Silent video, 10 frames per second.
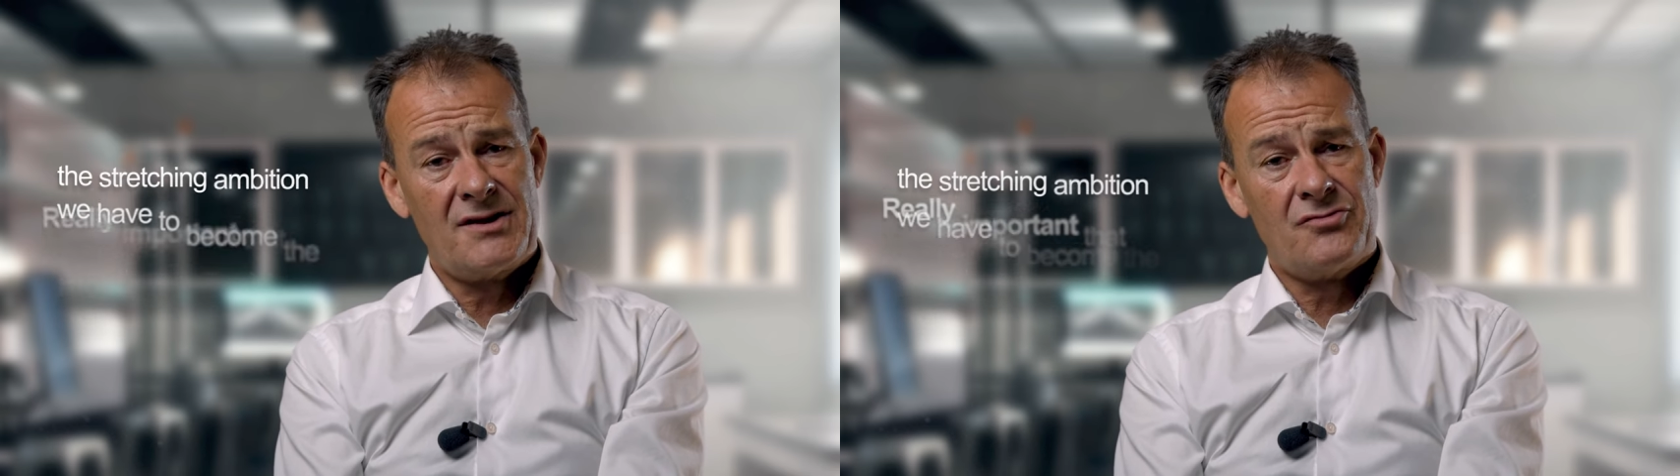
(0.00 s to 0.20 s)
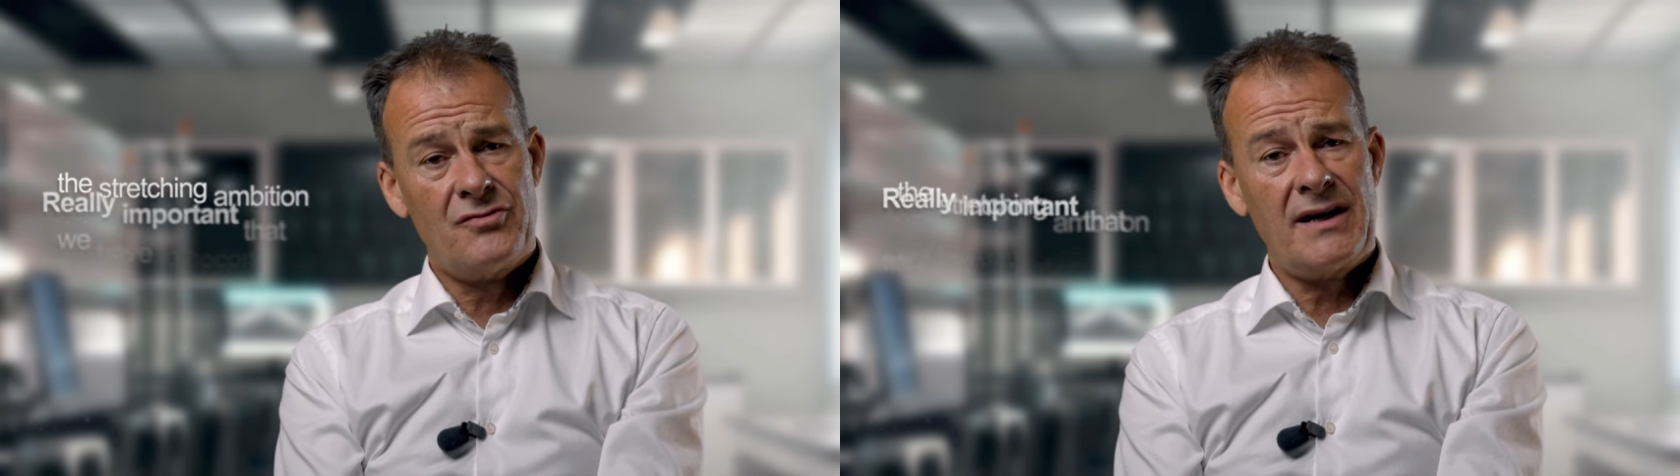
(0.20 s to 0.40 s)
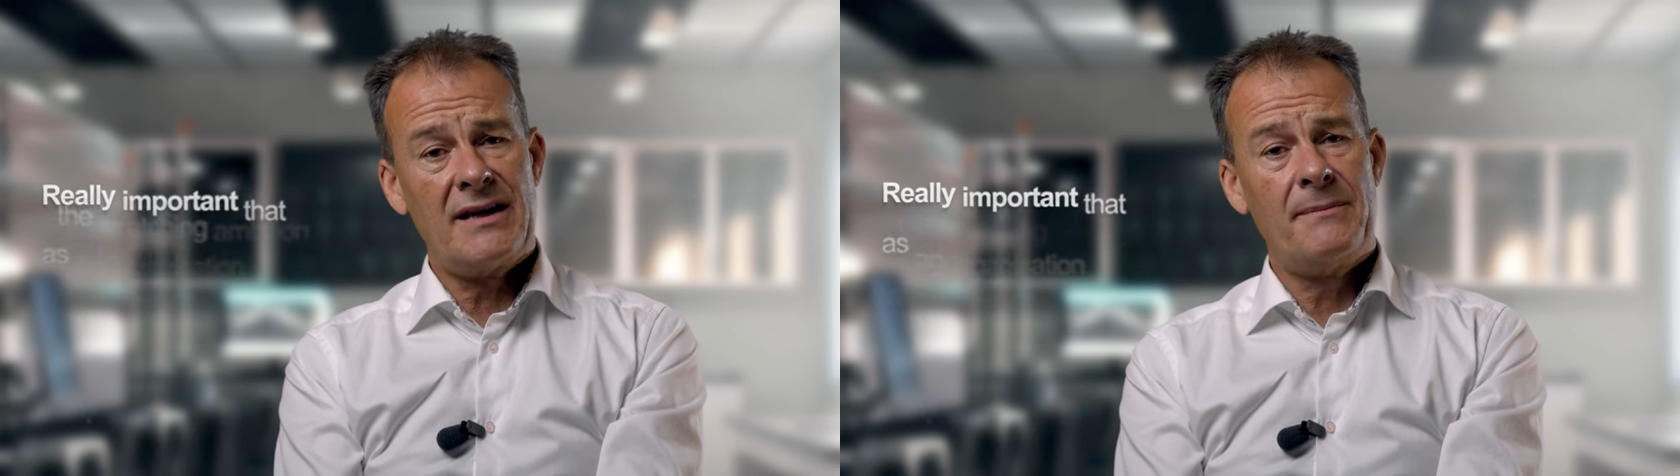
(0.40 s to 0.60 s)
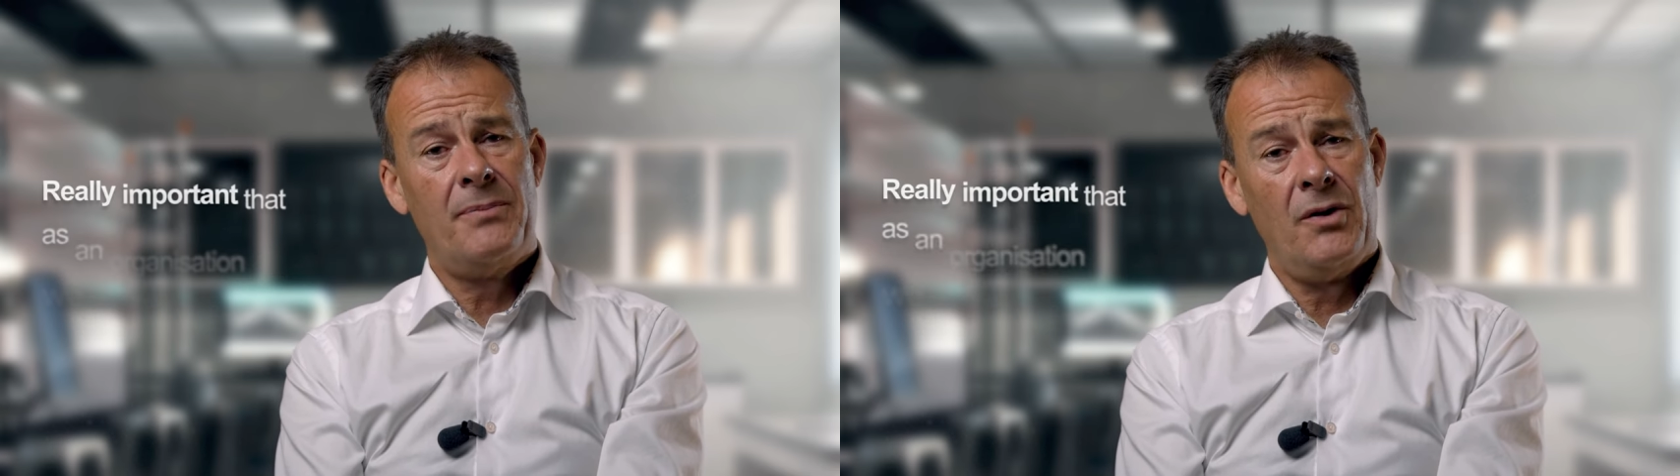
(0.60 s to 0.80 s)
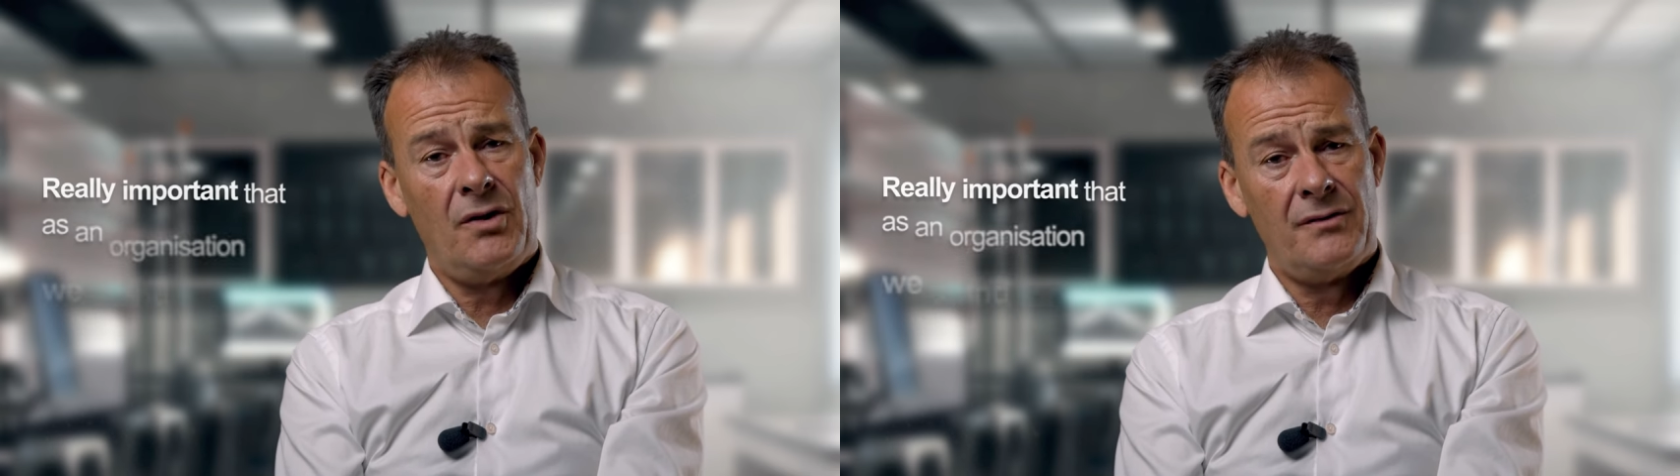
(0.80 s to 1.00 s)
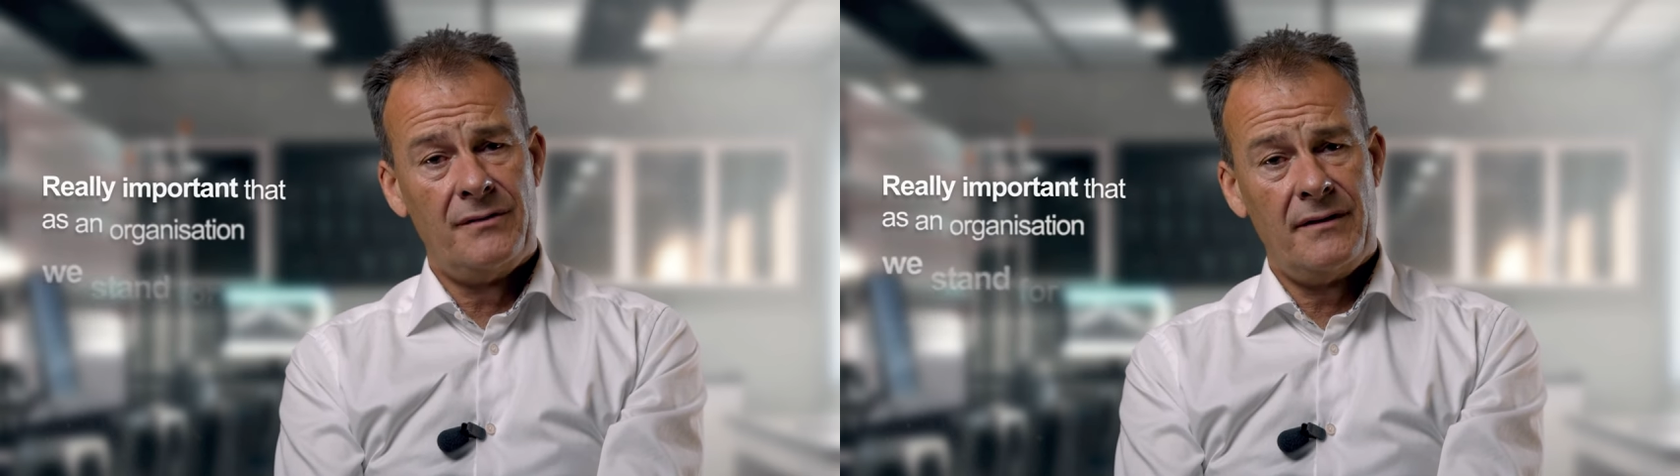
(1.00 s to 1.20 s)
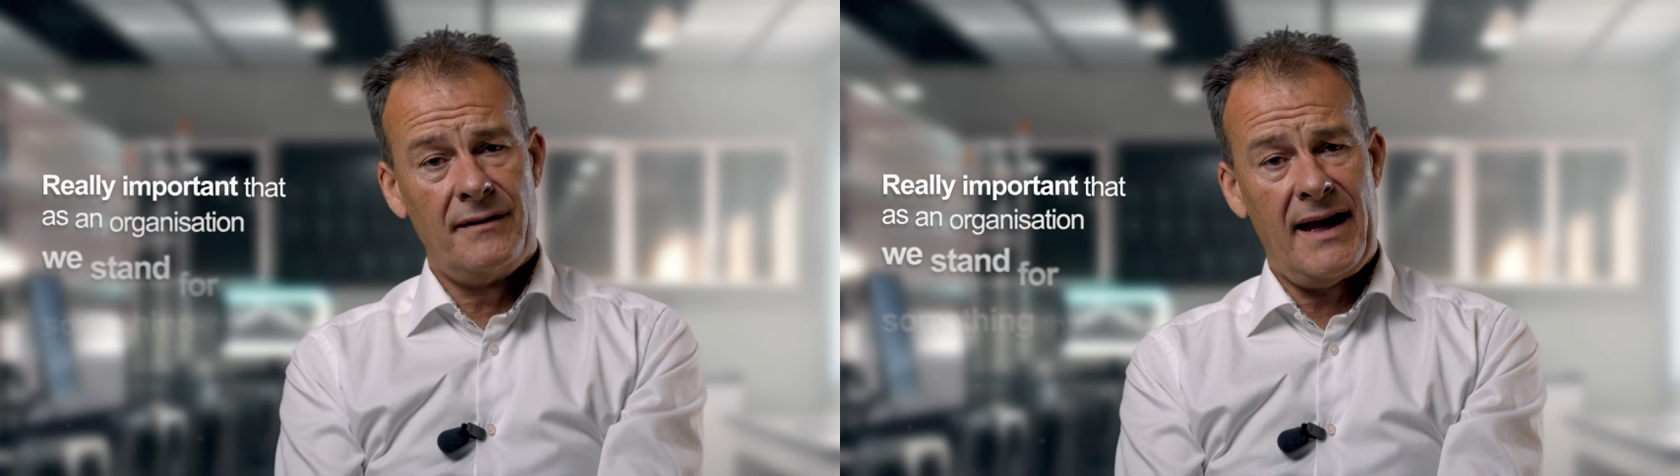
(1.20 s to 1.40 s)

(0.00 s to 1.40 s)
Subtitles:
it's really important